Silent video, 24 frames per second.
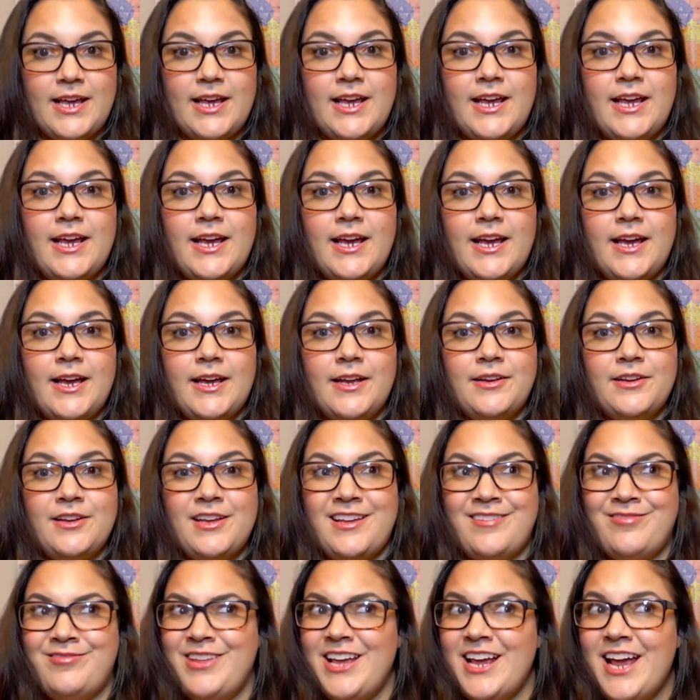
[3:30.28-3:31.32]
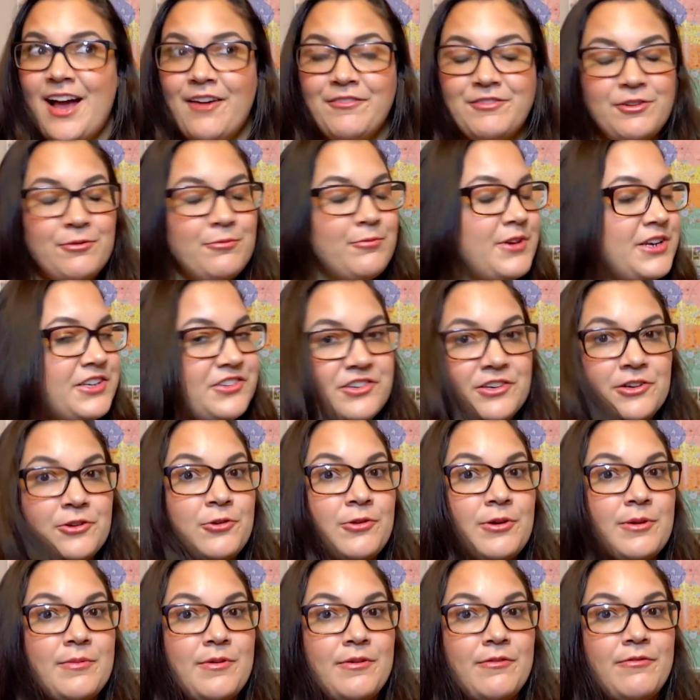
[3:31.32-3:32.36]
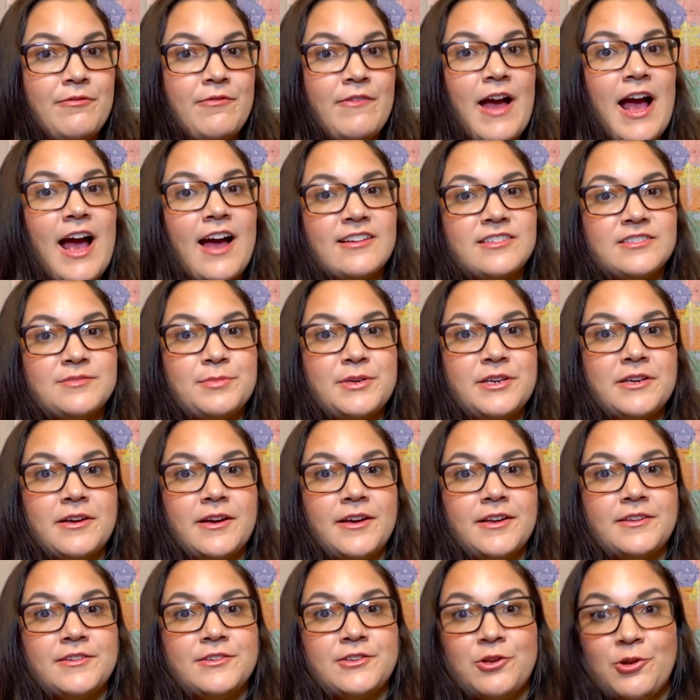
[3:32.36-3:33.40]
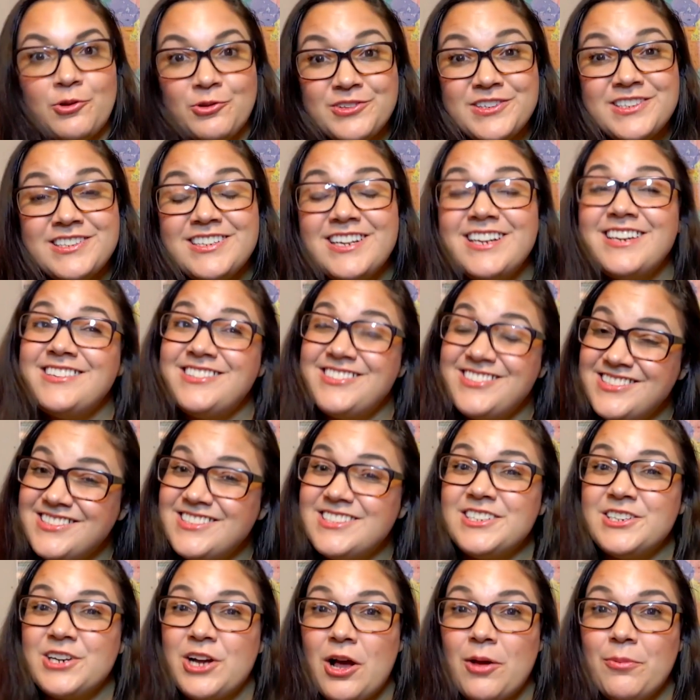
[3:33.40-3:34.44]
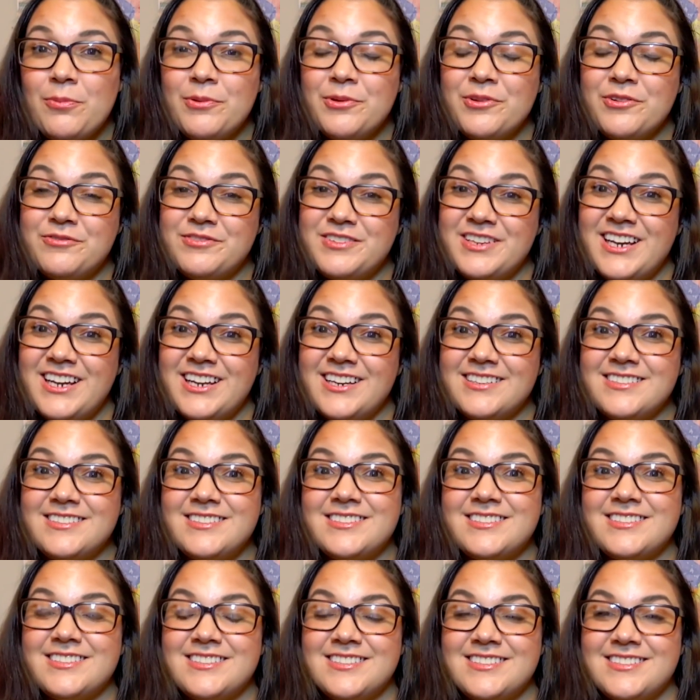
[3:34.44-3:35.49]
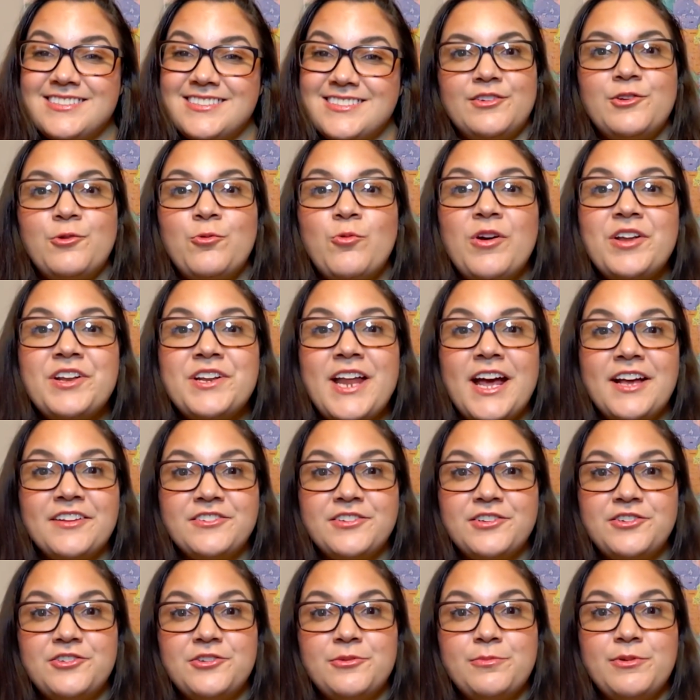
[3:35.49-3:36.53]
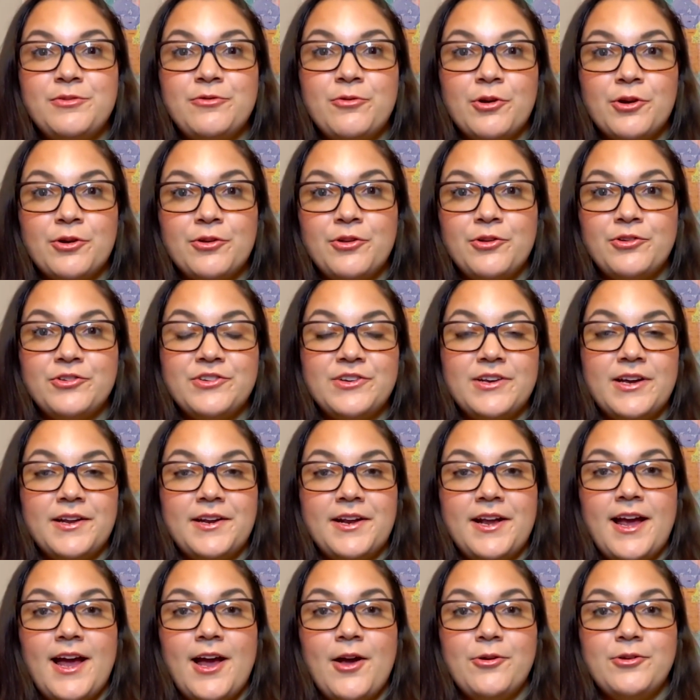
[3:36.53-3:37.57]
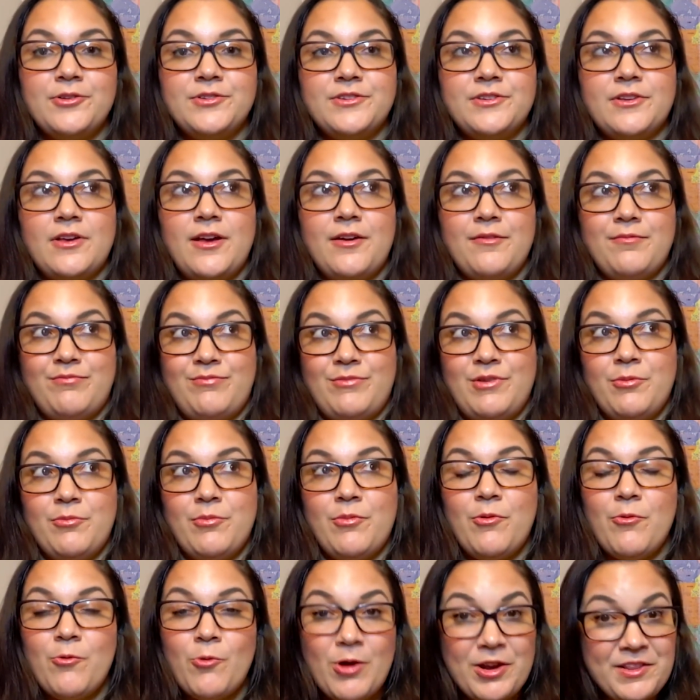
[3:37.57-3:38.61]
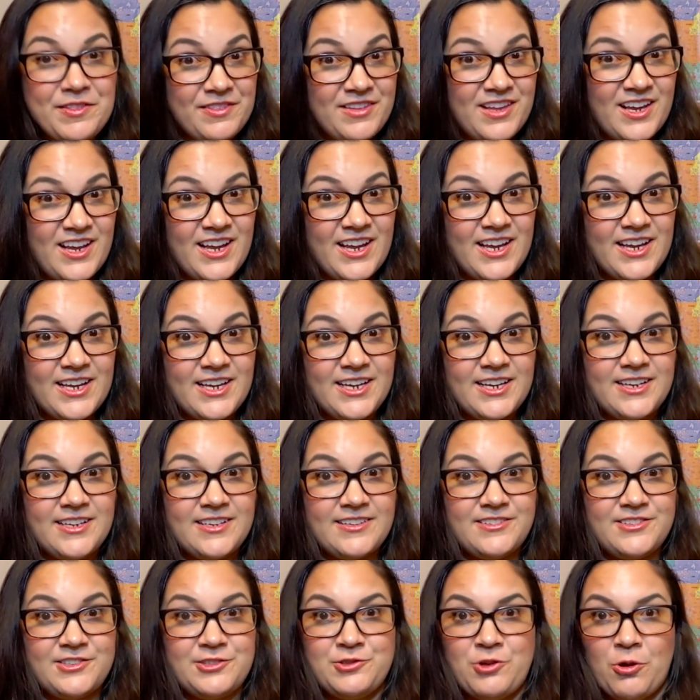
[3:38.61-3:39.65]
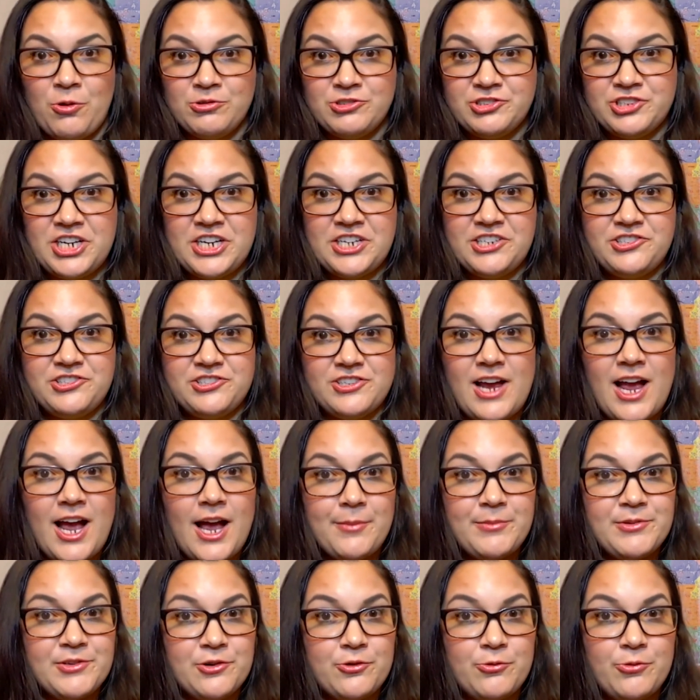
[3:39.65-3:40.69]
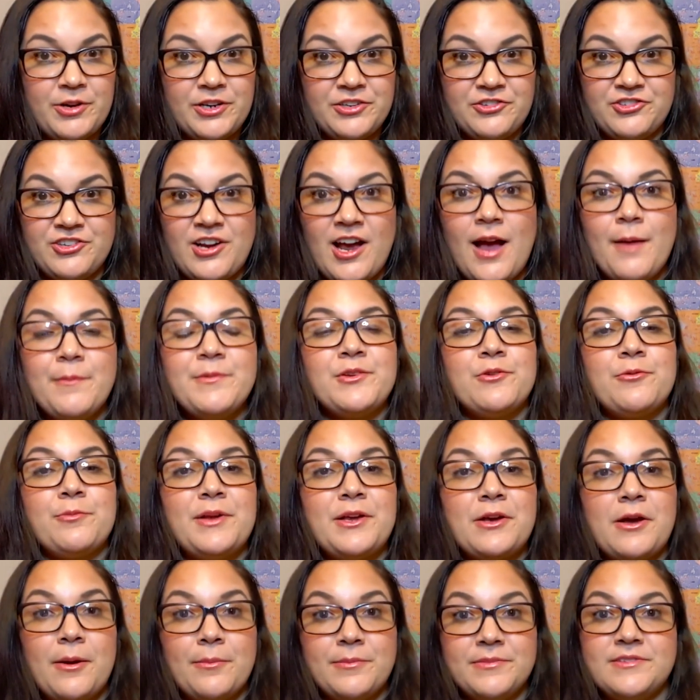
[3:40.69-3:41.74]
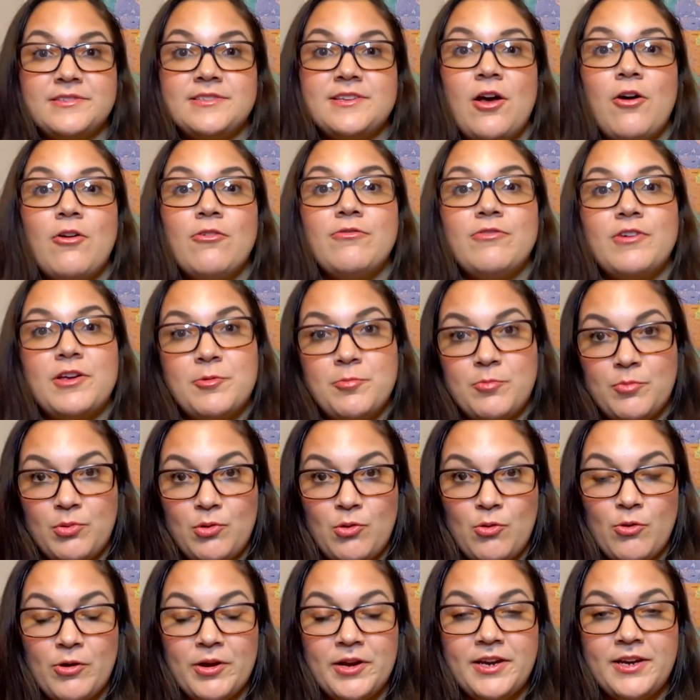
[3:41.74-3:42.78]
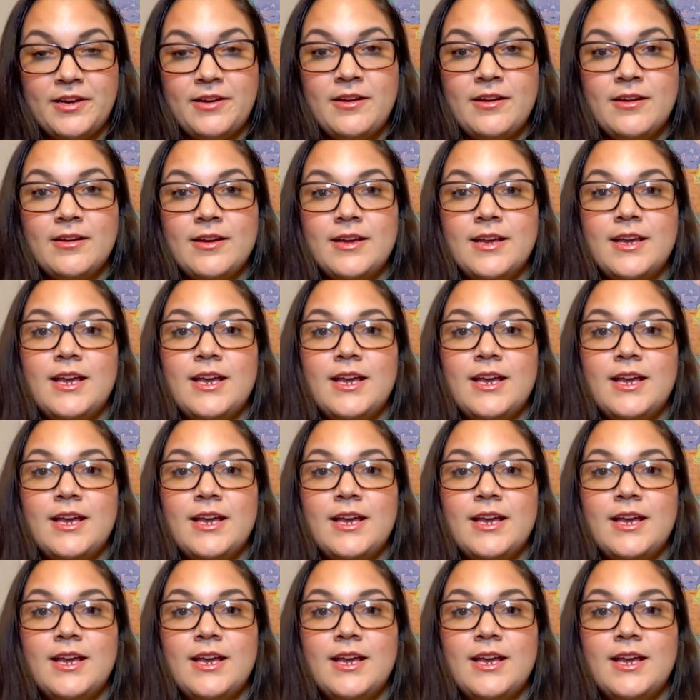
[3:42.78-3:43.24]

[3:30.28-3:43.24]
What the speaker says: And they have to reach an agreement fast because closing day is just in a couple of days. So what not to do before closing on a house? Number one thing is don't change jobs or quit jobs or become self-employed.